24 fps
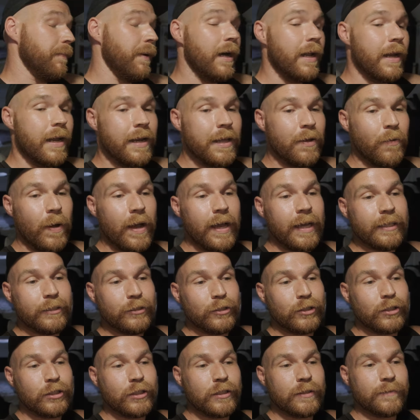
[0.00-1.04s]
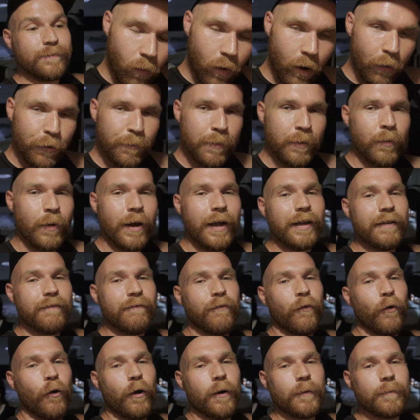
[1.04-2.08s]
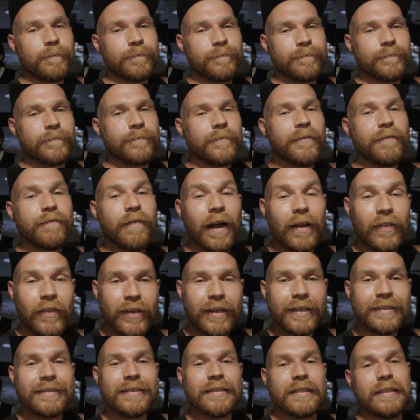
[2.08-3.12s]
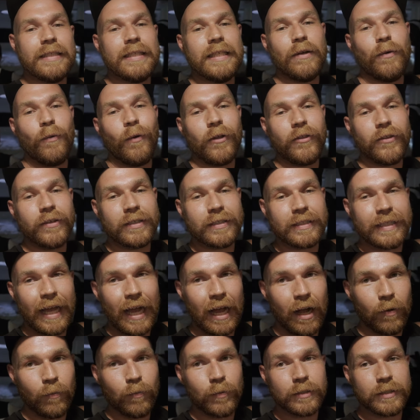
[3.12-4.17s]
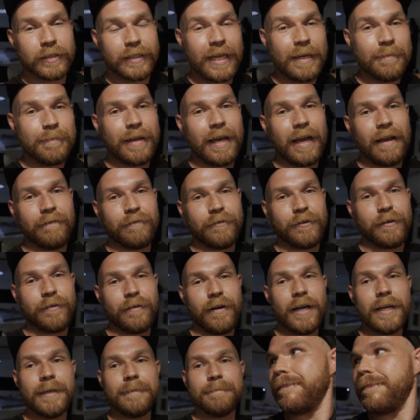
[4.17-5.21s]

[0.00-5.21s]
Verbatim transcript: But anyways, what we've been waiting for. We finally get to see what this town was named after, right?